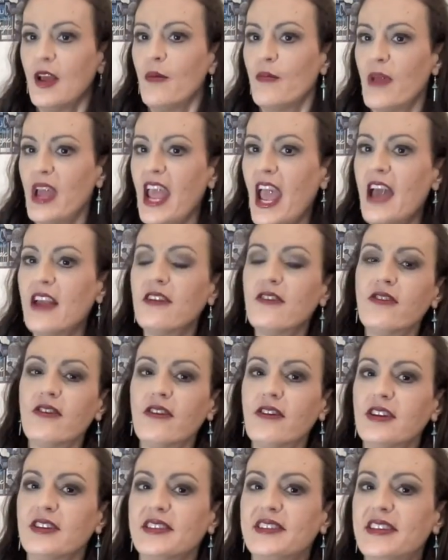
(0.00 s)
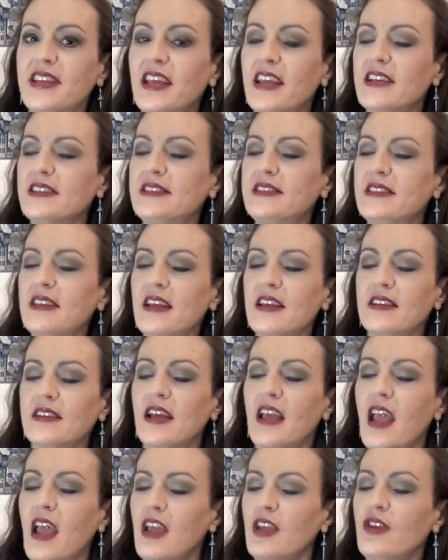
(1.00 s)
My editor is
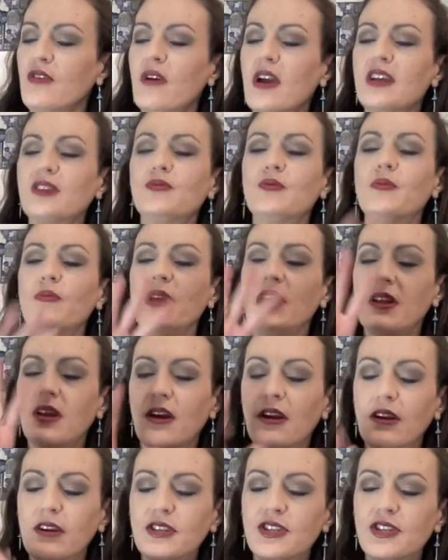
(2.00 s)
you guys will meet her.